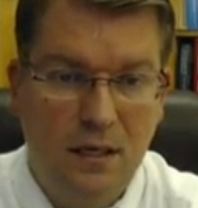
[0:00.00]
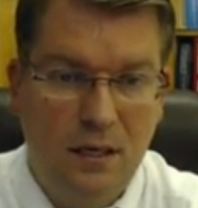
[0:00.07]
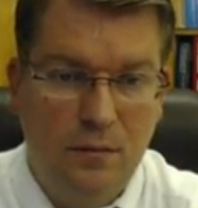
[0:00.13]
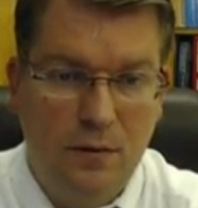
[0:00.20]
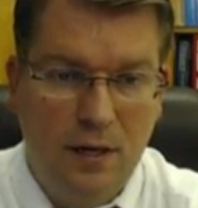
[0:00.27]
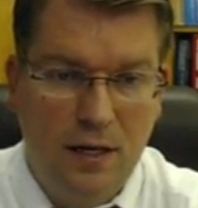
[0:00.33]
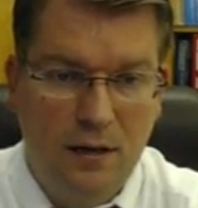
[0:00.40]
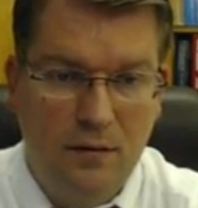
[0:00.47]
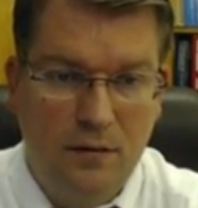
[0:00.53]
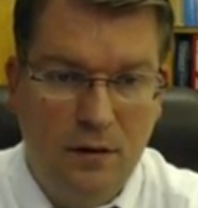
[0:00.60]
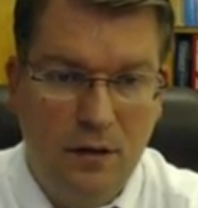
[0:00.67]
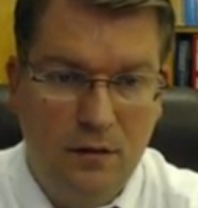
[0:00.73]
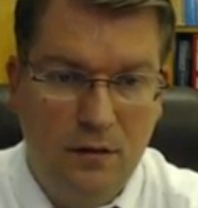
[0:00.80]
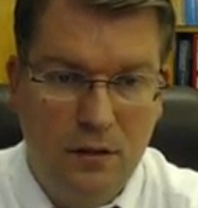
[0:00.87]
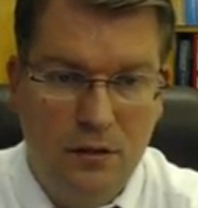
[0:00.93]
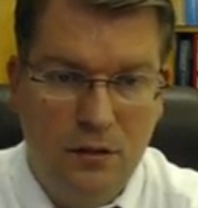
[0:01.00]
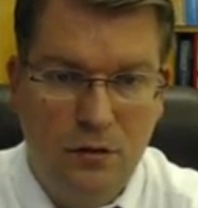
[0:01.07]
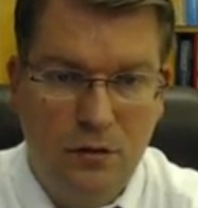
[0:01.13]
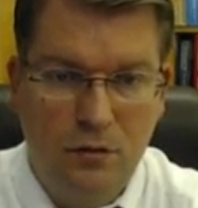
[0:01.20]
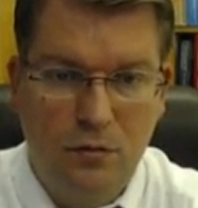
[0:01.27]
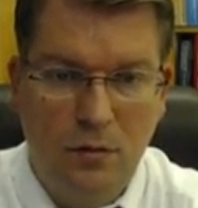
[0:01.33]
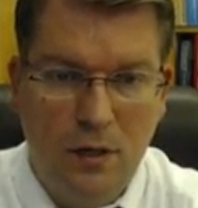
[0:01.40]
around the
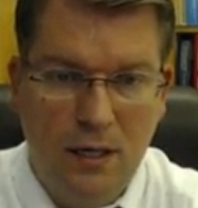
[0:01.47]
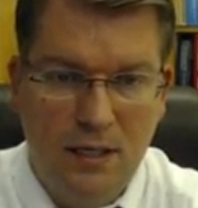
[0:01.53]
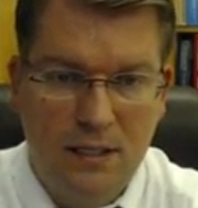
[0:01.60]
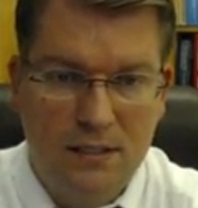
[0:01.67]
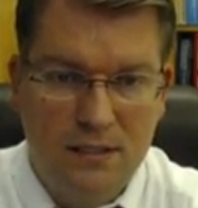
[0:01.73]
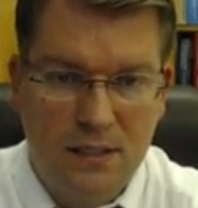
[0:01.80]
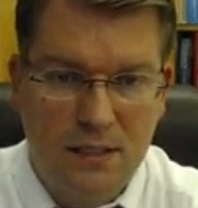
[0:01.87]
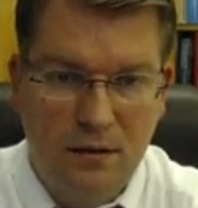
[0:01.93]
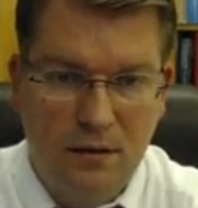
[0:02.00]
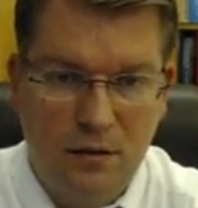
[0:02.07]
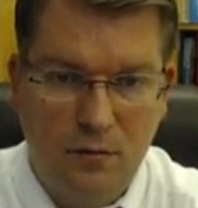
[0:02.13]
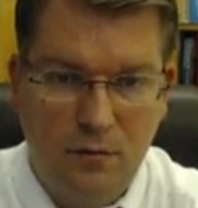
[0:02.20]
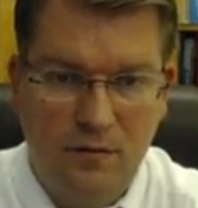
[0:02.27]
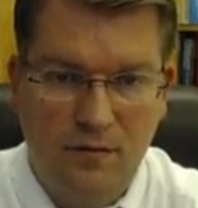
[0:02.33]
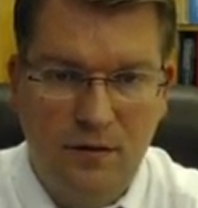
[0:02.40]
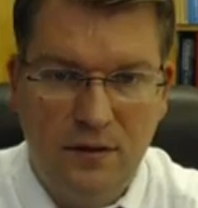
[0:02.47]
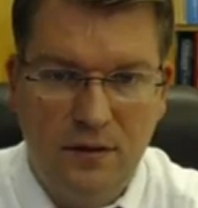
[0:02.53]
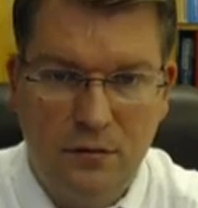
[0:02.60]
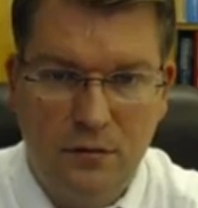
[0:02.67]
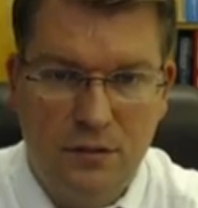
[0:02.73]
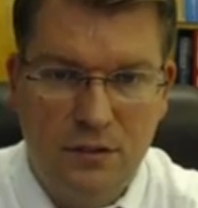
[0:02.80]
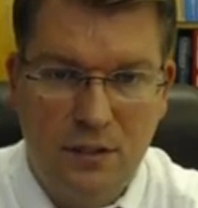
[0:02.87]
two quantities that are equivalent
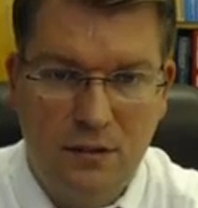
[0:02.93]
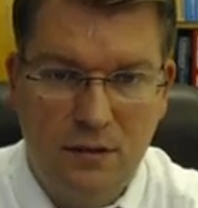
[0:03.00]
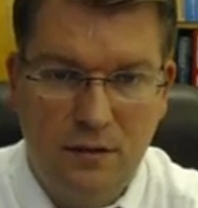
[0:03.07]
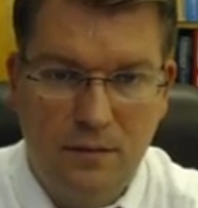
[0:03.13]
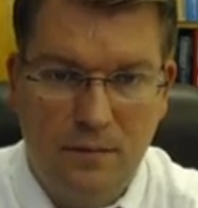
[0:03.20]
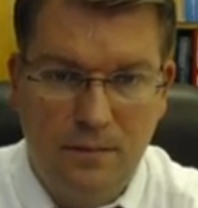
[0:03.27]
to each other.